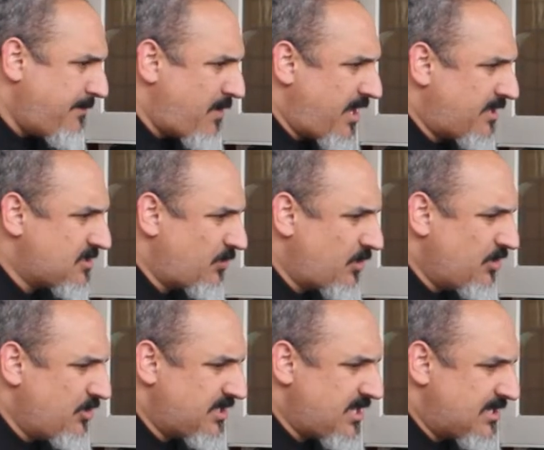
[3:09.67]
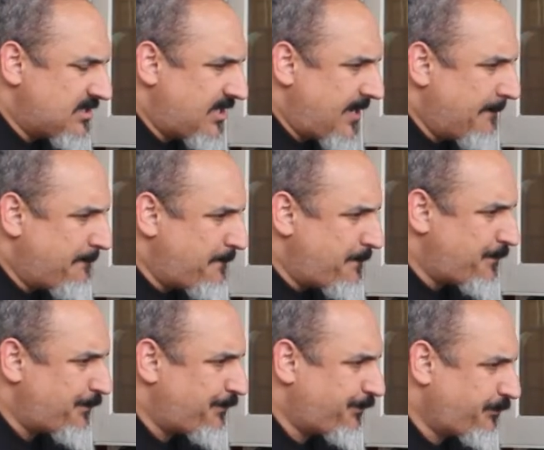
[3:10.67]
We have the old Yeti, so everybody can
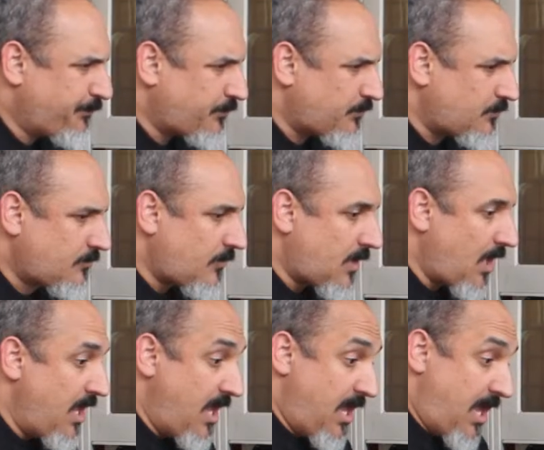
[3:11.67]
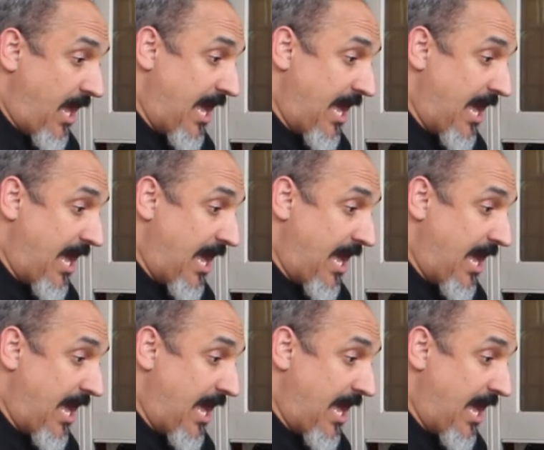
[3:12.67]
hear us, yes? I can't mic.